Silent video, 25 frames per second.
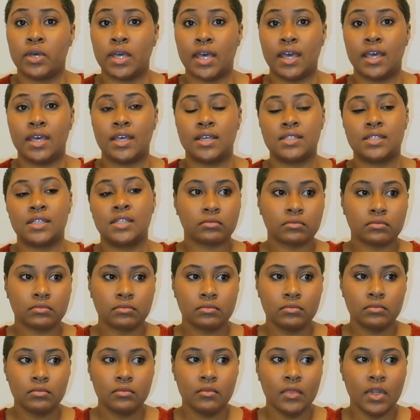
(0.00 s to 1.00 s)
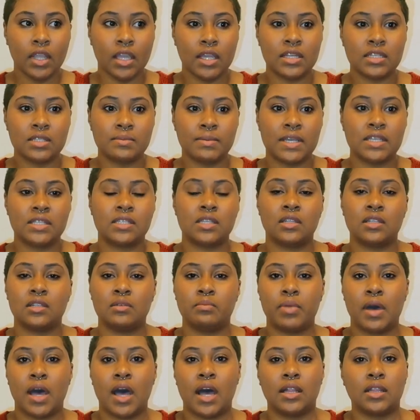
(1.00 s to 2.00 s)
has. And it's basically
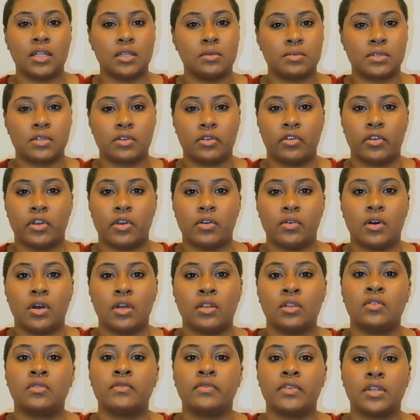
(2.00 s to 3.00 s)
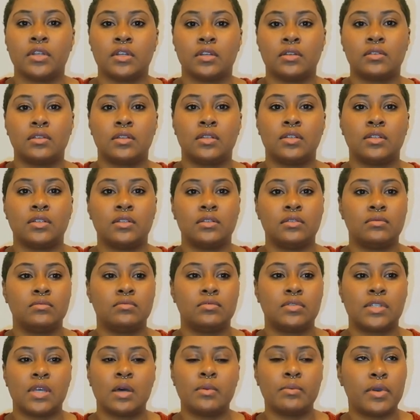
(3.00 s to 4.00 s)
polyps grow all over
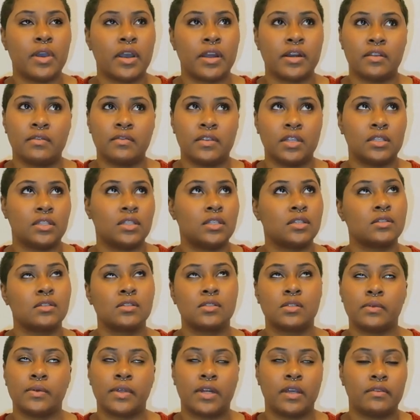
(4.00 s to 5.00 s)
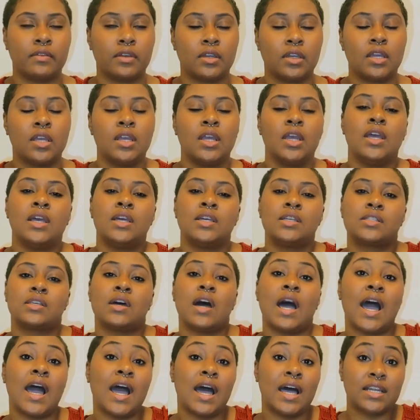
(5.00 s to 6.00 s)
some part of the lungs or whatever. So
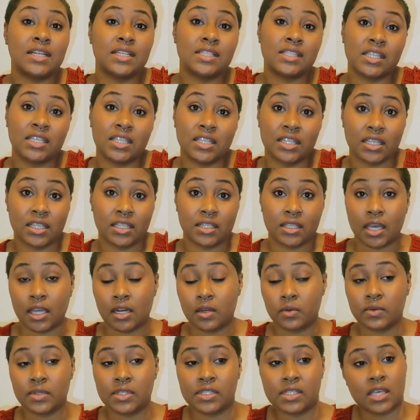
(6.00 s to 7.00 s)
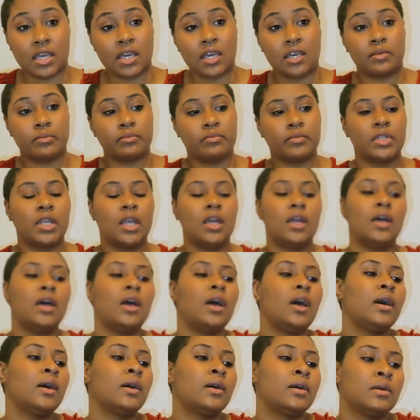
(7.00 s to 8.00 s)
I honestly think that it was that,
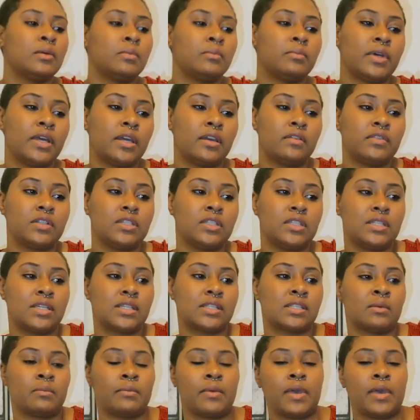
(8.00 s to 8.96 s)
but it really doesn't